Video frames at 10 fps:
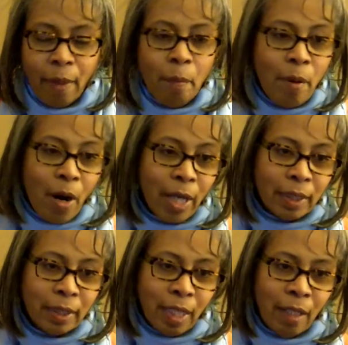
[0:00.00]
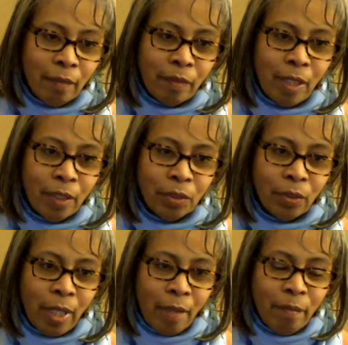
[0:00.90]
The parts of
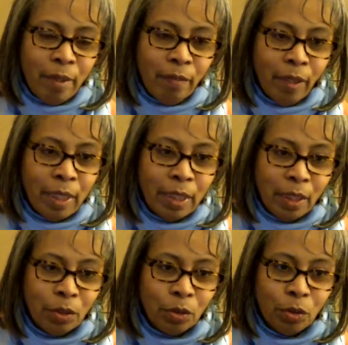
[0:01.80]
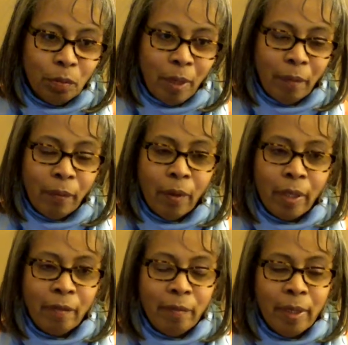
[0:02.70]
culture that have been really central to my
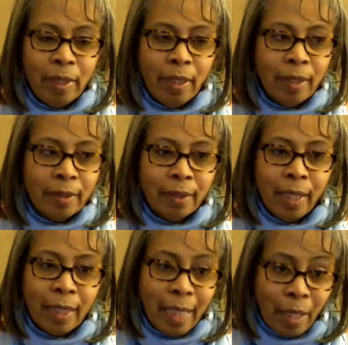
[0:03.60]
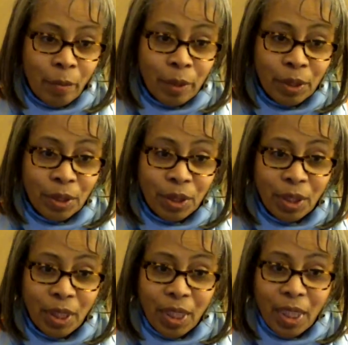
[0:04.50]
work have been things like language,
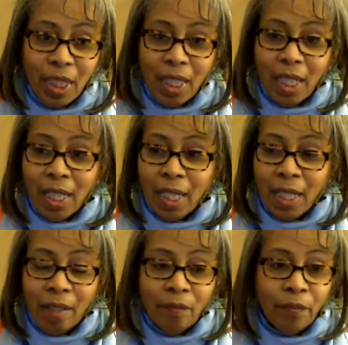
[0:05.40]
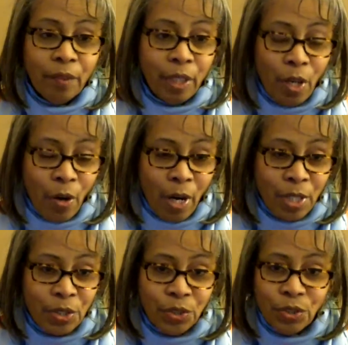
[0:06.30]
the
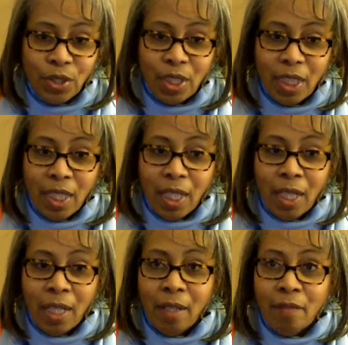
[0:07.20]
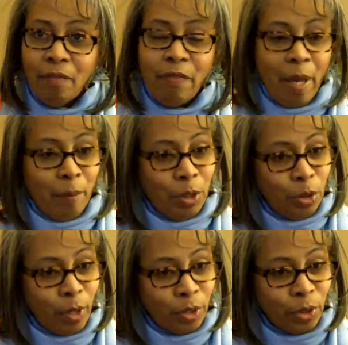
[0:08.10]
arts, family
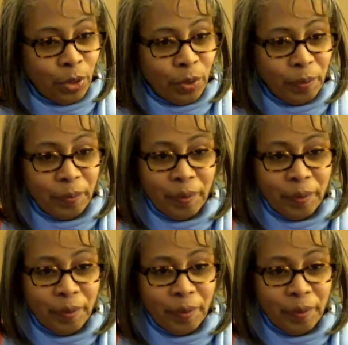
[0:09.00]
structure,